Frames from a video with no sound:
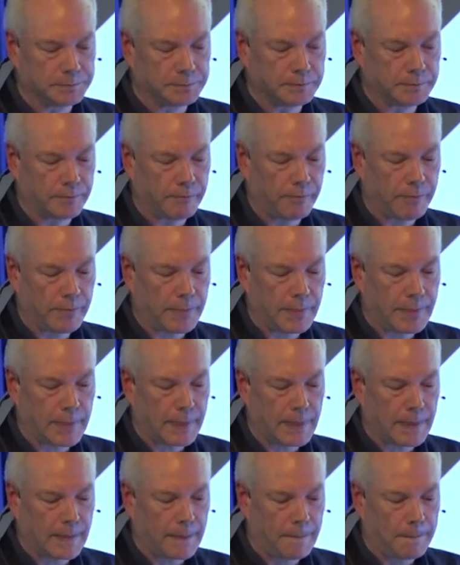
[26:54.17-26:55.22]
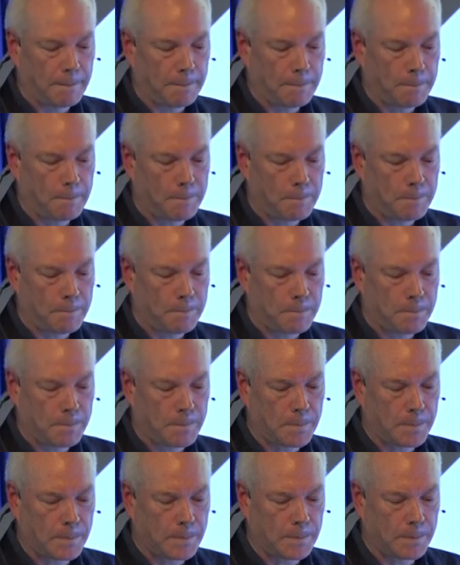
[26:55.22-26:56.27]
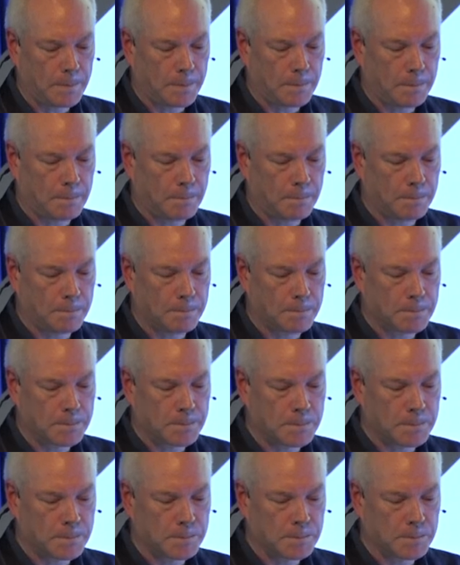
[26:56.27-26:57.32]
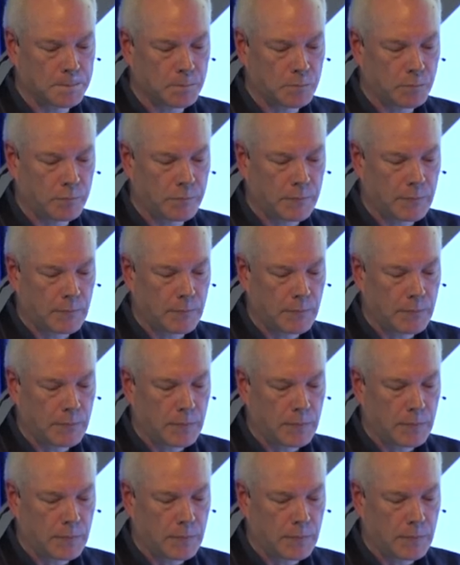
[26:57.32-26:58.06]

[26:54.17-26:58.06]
(no one is talking)